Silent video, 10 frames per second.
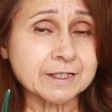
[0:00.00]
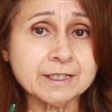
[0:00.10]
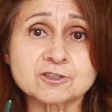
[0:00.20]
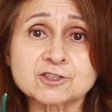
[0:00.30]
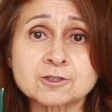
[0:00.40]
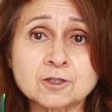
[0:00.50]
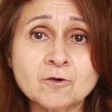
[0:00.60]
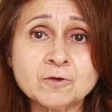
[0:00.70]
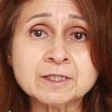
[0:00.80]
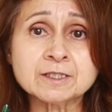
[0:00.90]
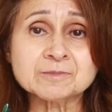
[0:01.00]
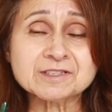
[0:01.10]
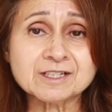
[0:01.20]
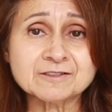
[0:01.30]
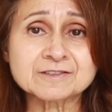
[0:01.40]
they are slowing
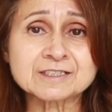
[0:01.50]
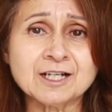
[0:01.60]
themselves